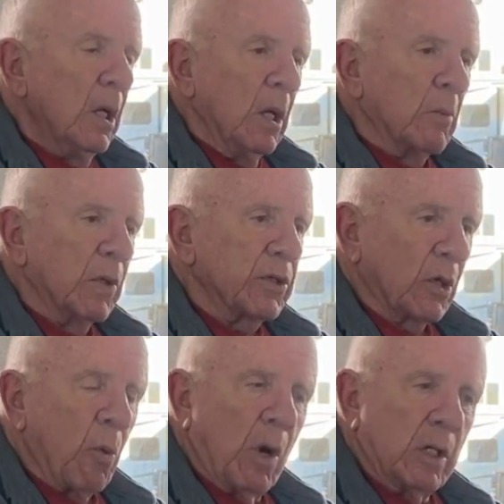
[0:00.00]
But the
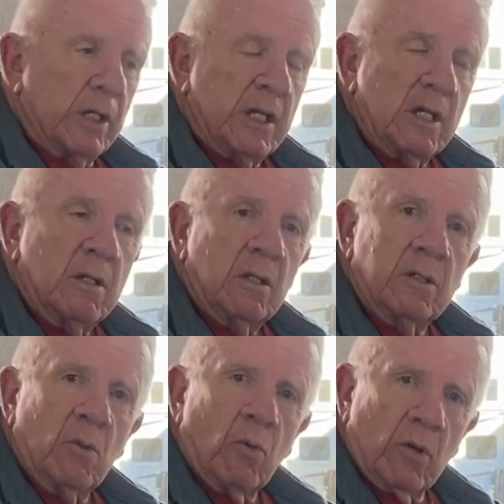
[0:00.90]
quality,
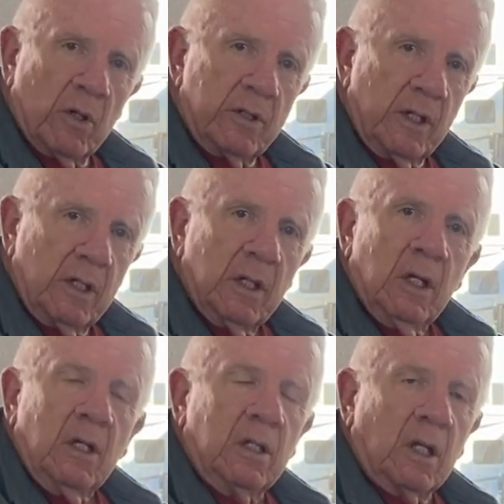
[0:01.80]
the warranty,
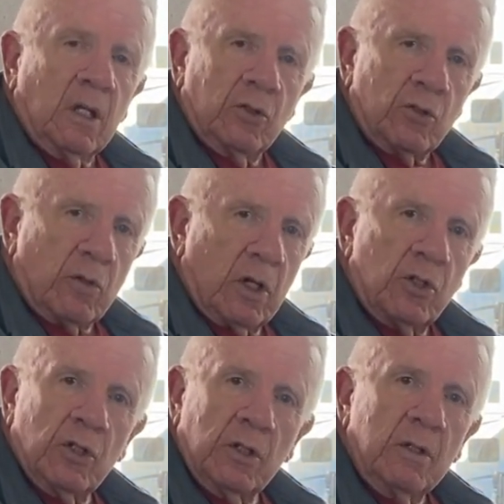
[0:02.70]
the
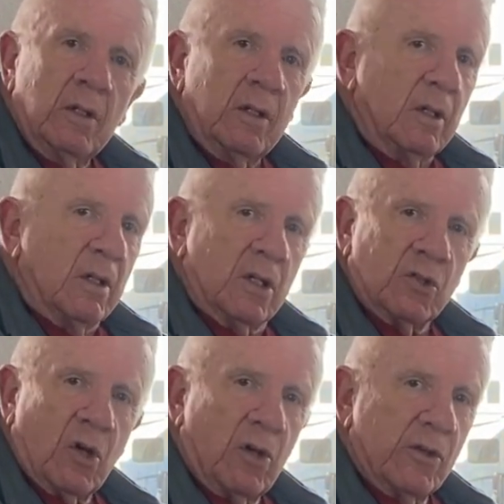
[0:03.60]
construction is
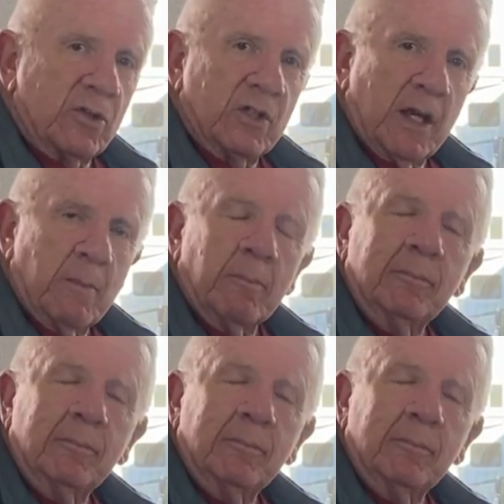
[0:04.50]
all the same.